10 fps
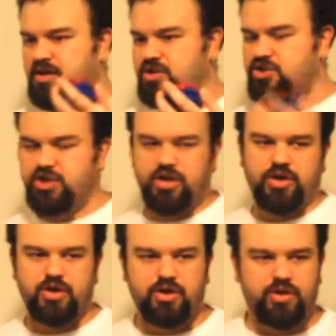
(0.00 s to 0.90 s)
Geo
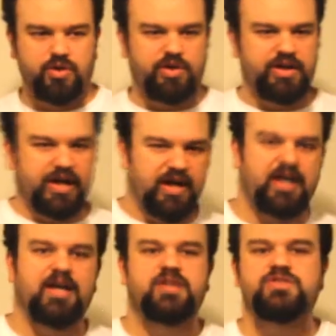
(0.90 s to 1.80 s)
or
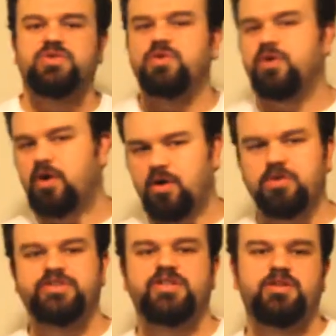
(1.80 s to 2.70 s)
Gates or
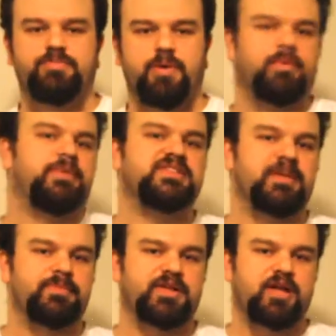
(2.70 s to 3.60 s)
Gauss, it would probably be
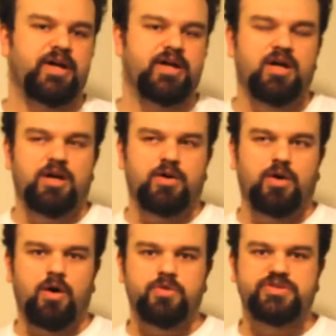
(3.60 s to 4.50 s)
something like
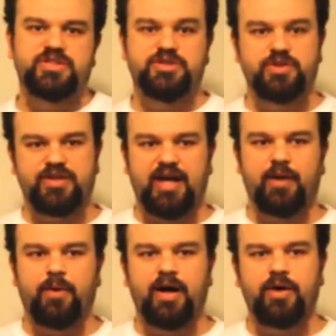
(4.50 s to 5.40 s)
Goltz and do it that
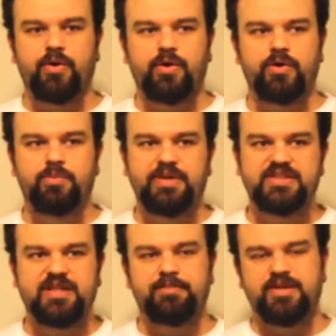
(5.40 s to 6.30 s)
way, or it'll be
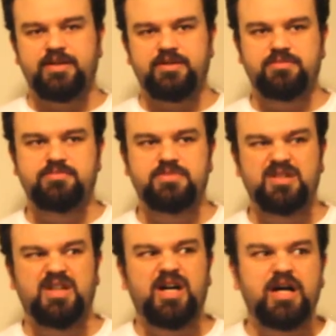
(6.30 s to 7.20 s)
something
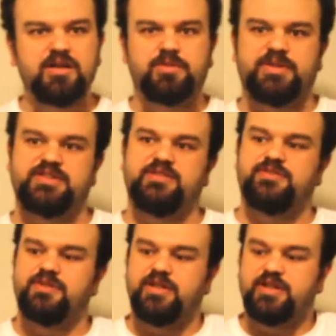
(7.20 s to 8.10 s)
a little bit differently.